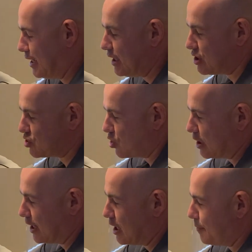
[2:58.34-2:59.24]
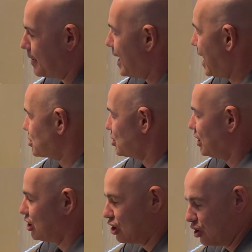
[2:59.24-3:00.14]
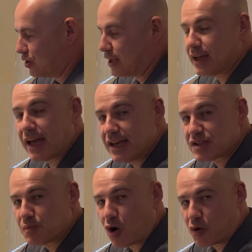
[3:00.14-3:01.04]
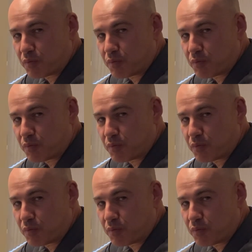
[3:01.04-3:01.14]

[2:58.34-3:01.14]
it starting up and actually loading a small